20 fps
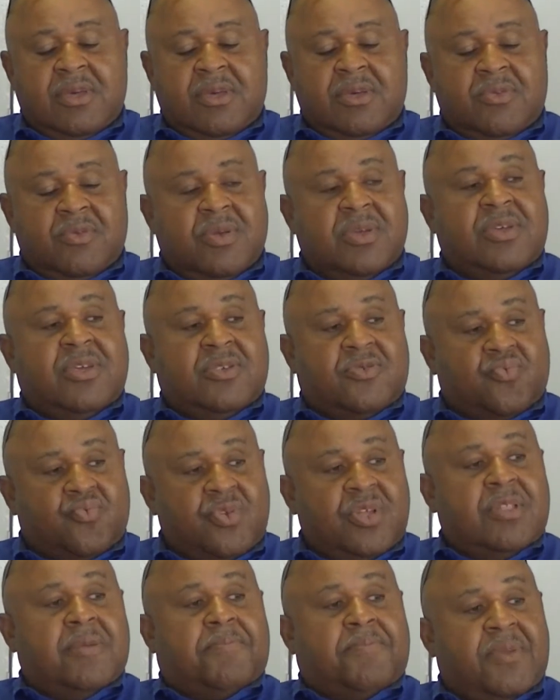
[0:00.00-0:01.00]
you know, he's
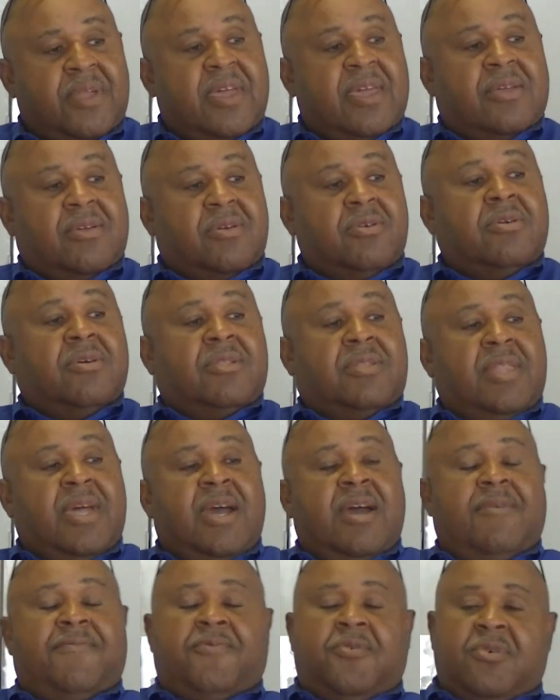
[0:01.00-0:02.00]
really playing good
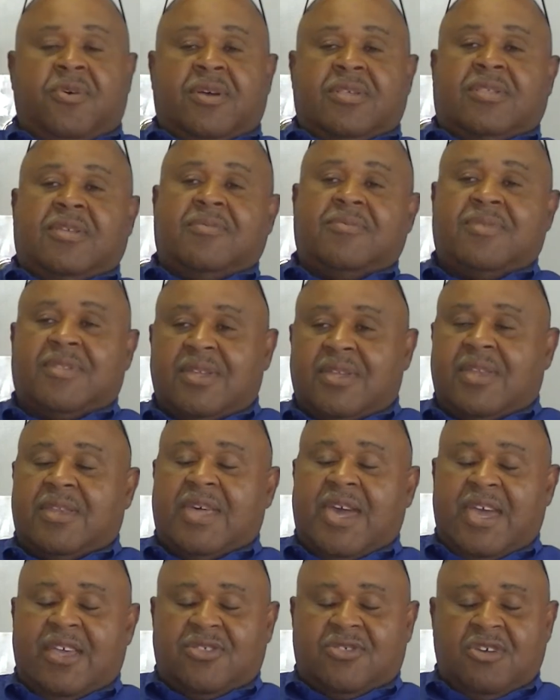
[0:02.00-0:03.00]
now for us and did a
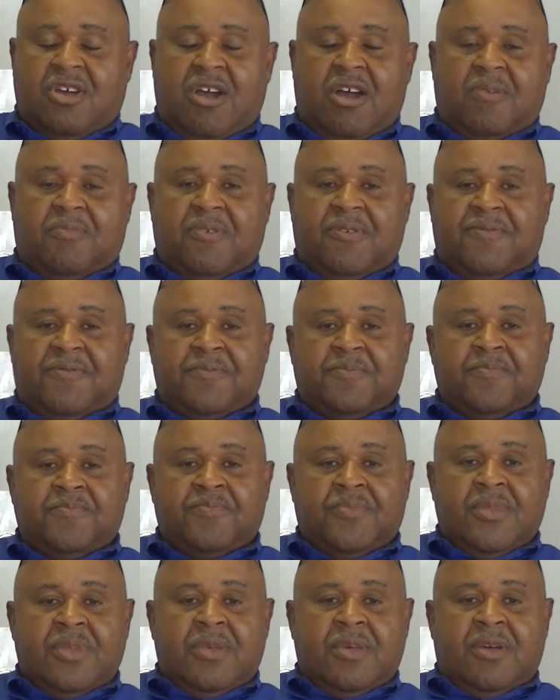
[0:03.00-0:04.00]
nice job
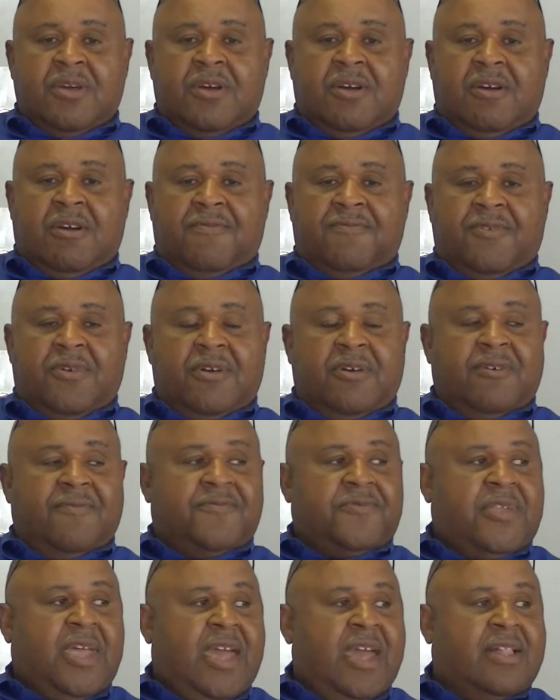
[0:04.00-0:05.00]

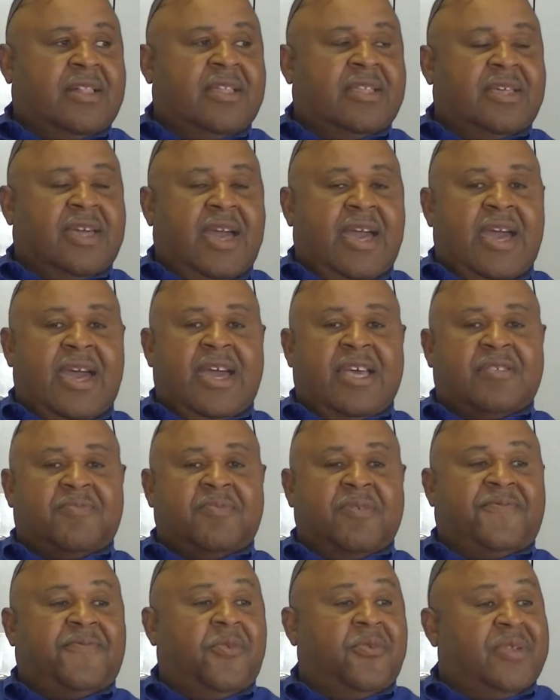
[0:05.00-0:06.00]
of tackling guys
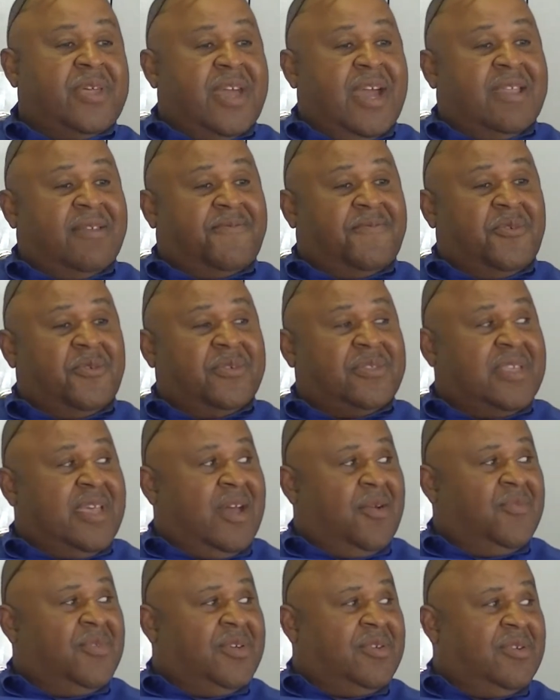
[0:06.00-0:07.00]
before they got a first
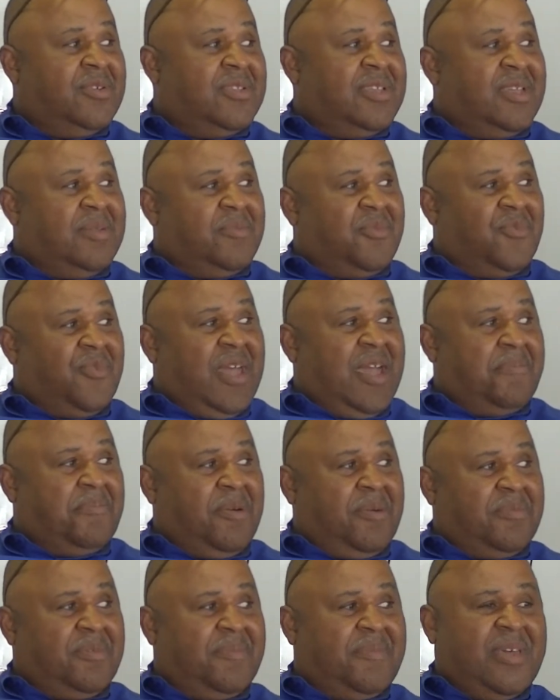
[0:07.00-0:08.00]
down. We couldn't get him to wrap
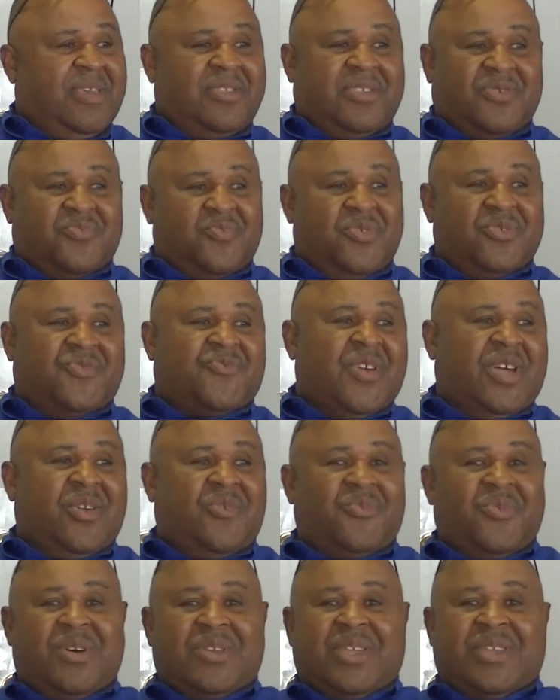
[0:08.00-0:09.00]
up, but he just wanted to try to
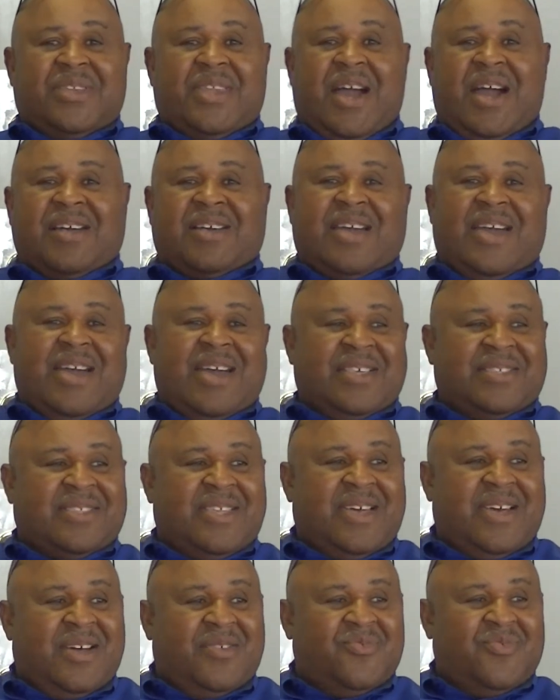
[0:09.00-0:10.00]
run and knock guys
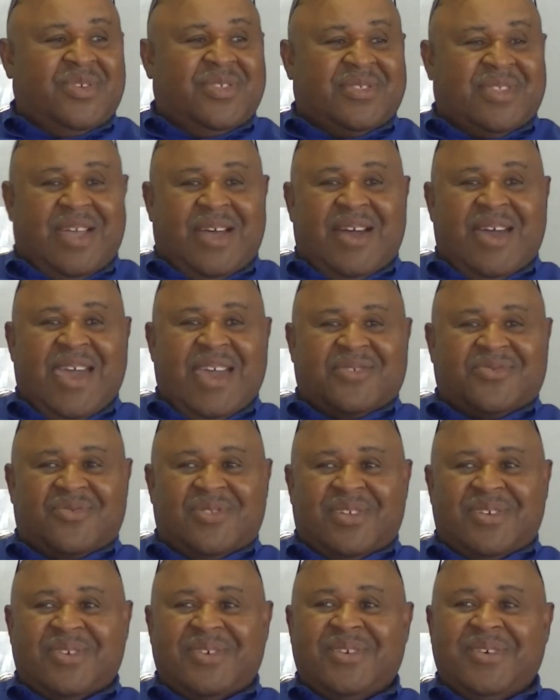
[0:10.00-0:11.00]
down. He's now
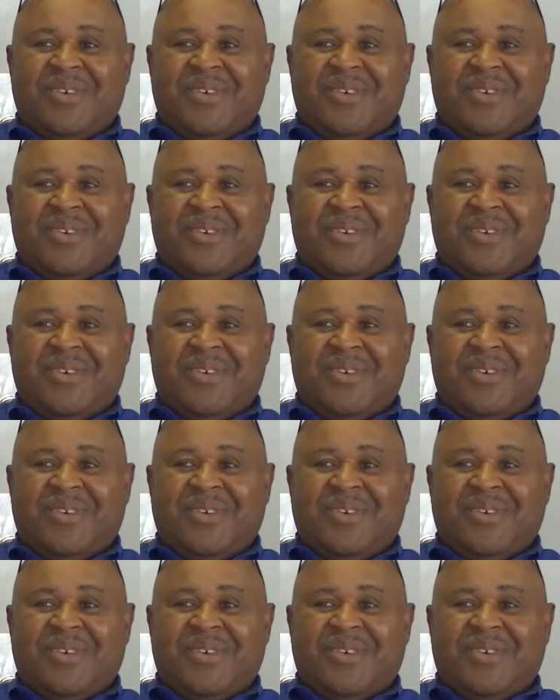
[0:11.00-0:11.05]
actually